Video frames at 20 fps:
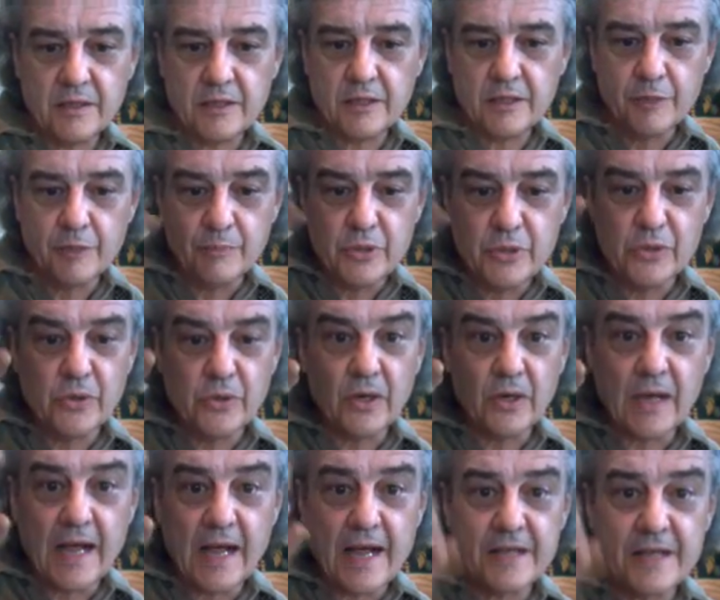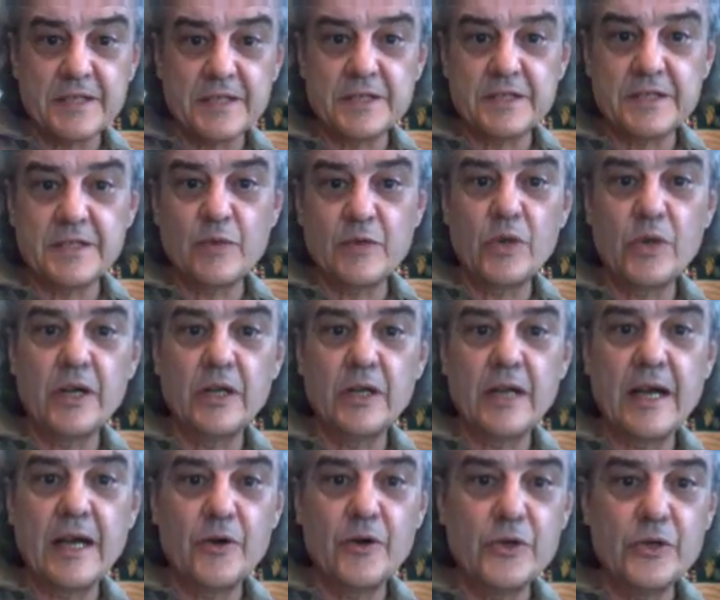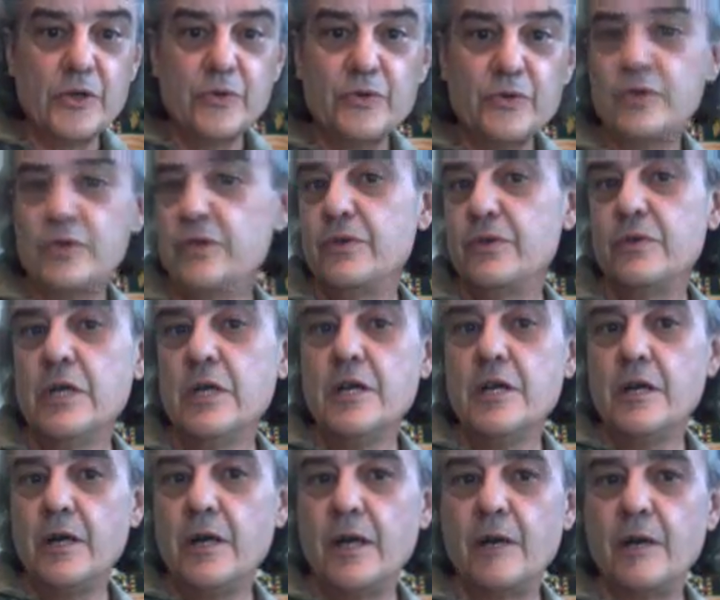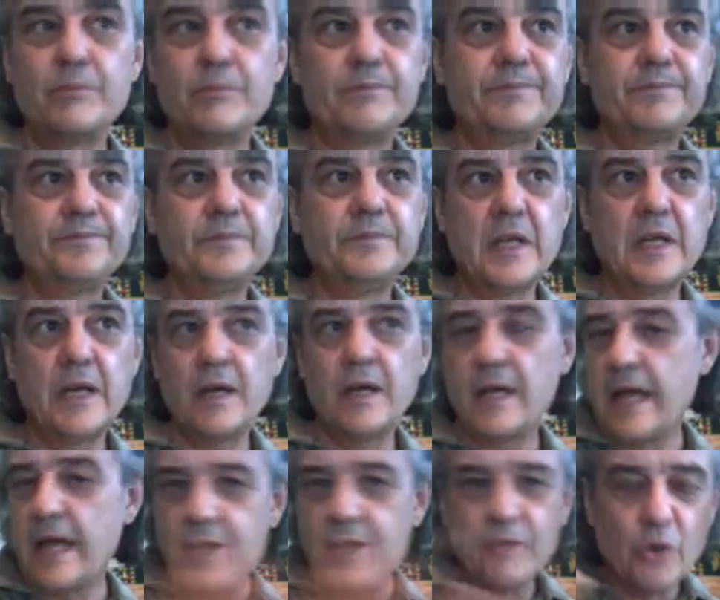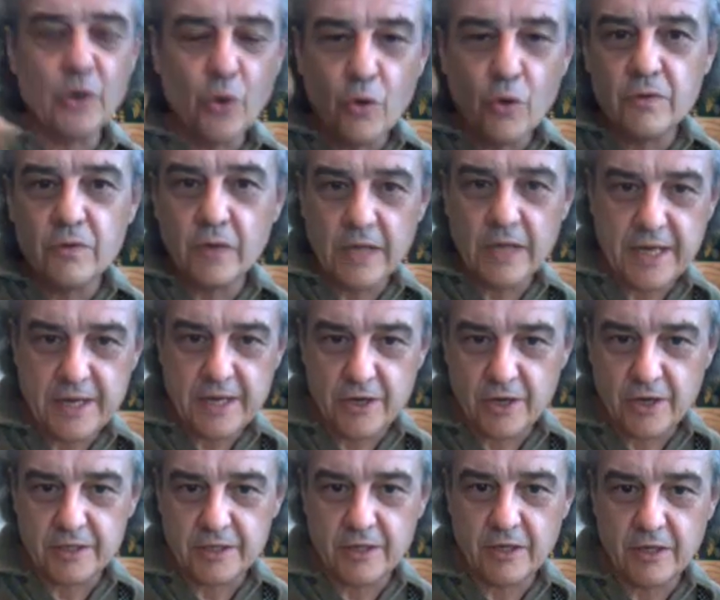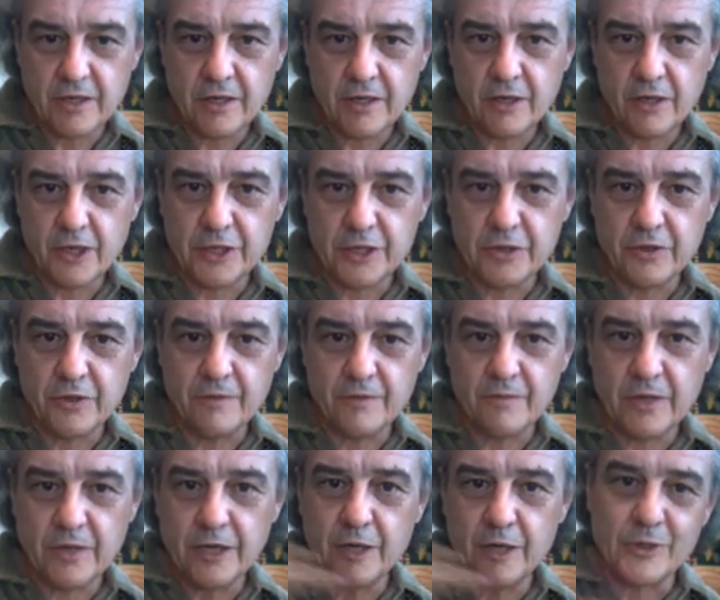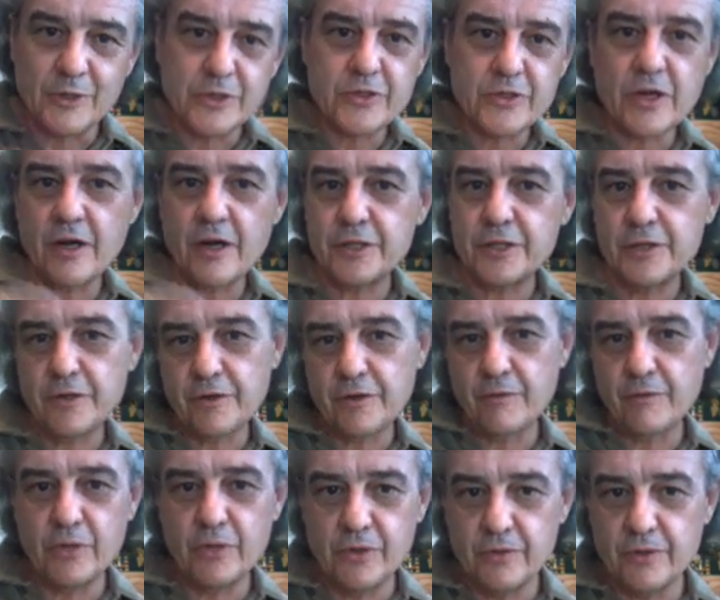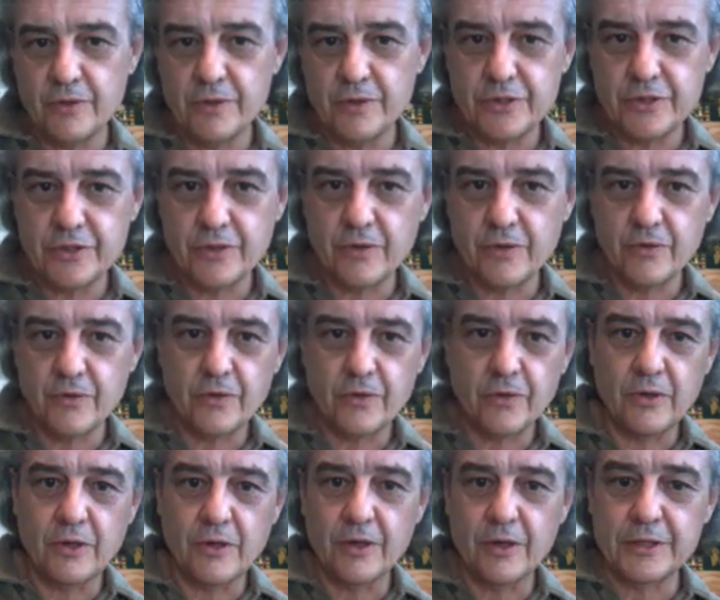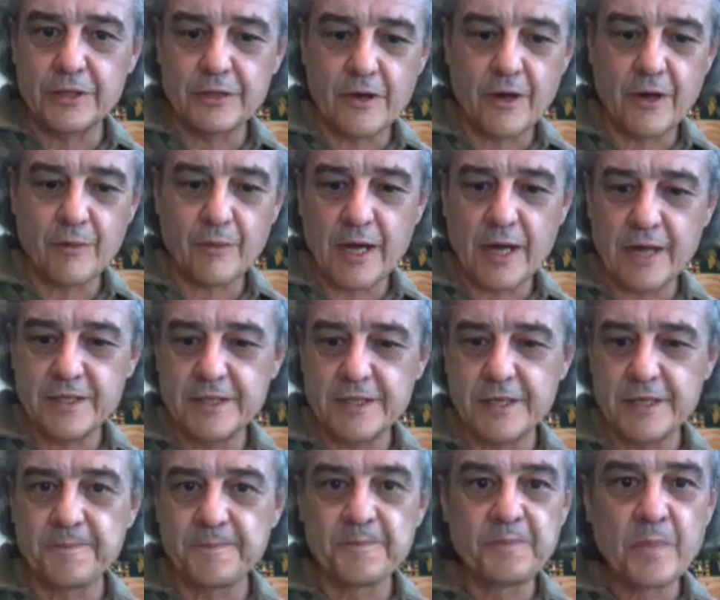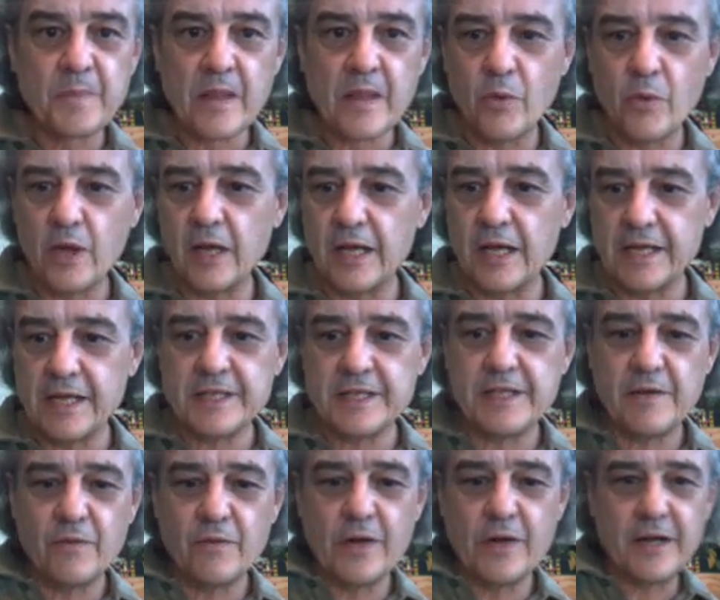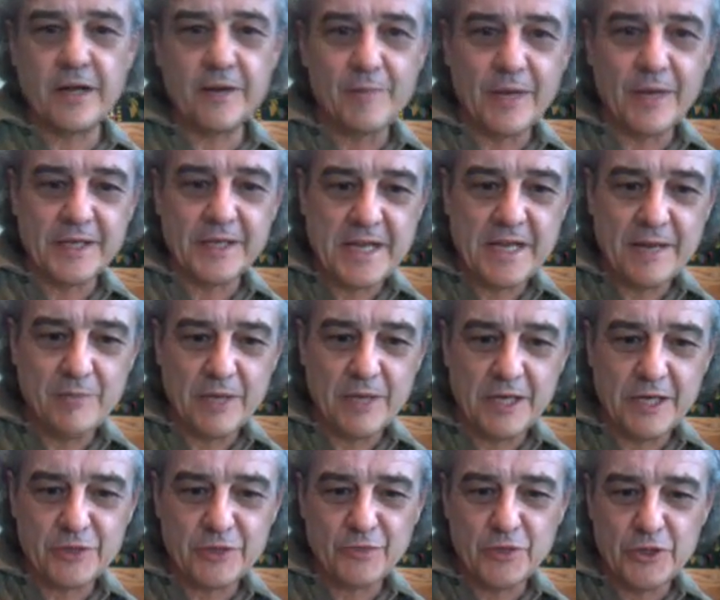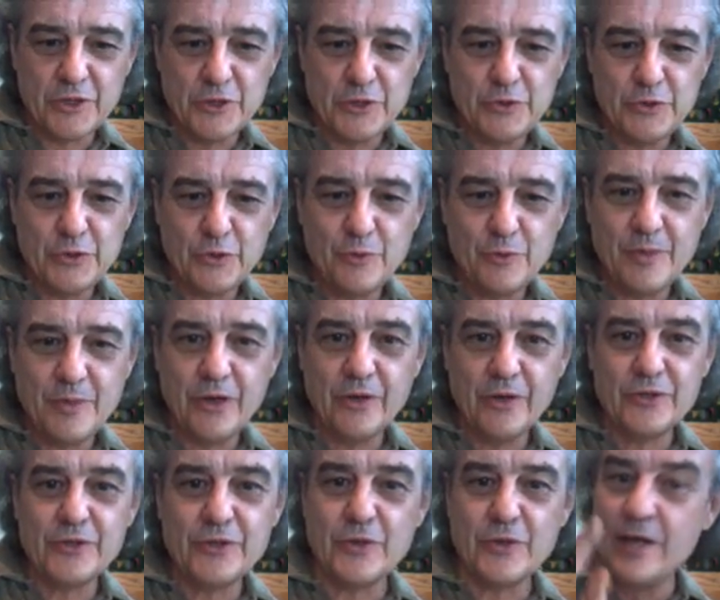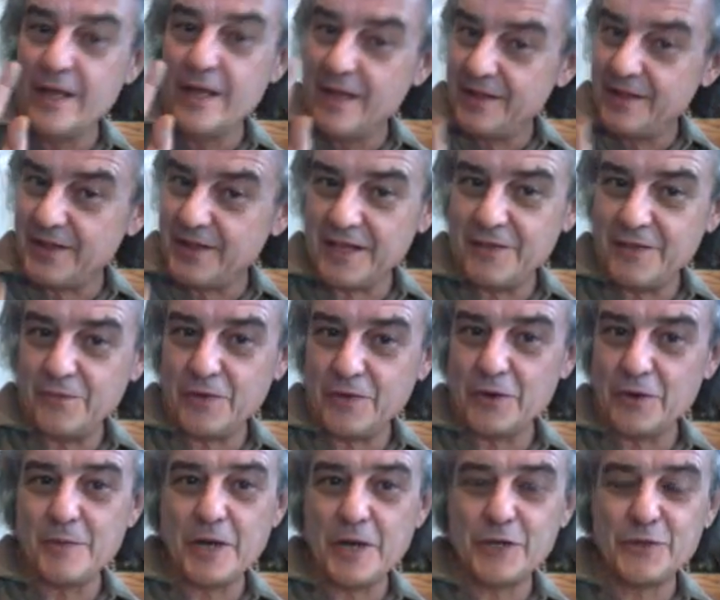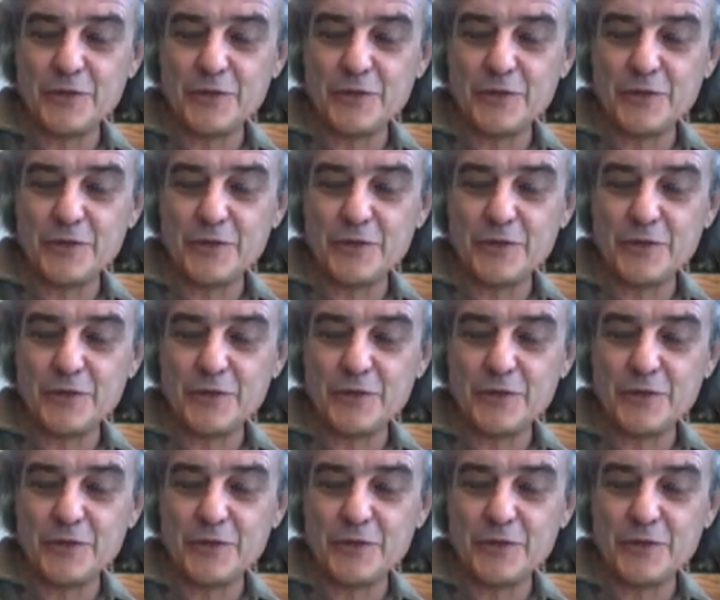computer glasses that would allow you to have an overlay on your environment. Talk to your computer as you're going along and talk back to it. Well, I guess I run out of my 10 minutes for YouTube here, so thank you very much